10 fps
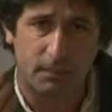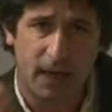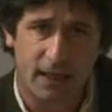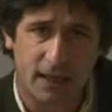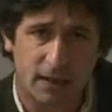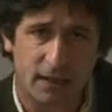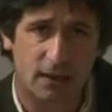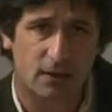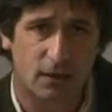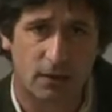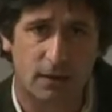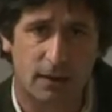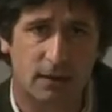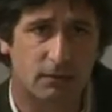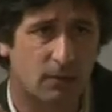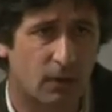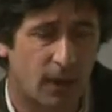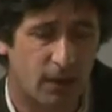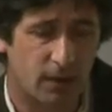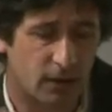bad eating that's currently
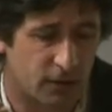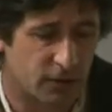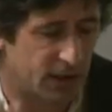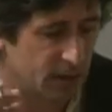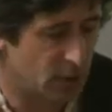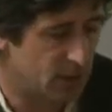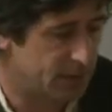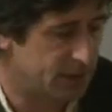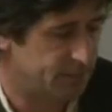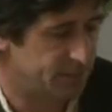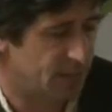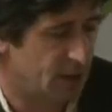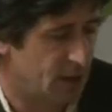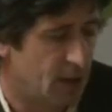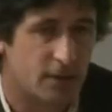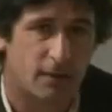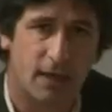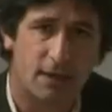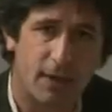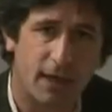around in the country at the moment. So
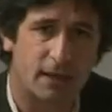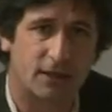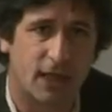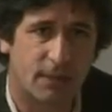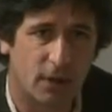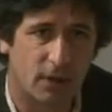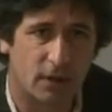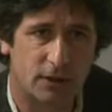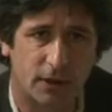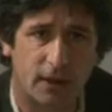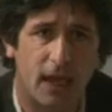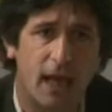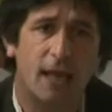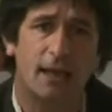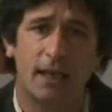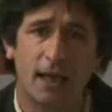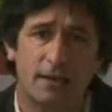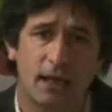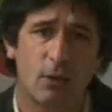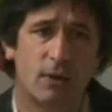that's my little chat about culture. The
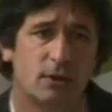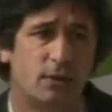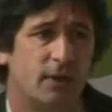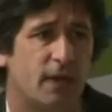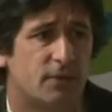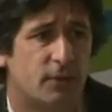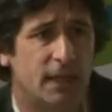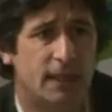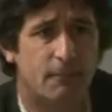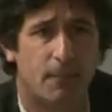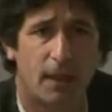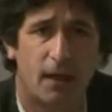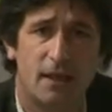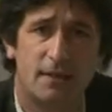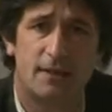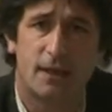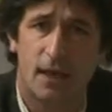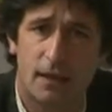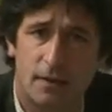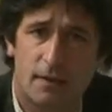next thing I want to address really is
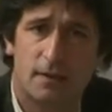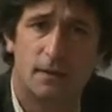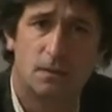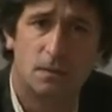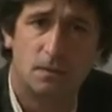science.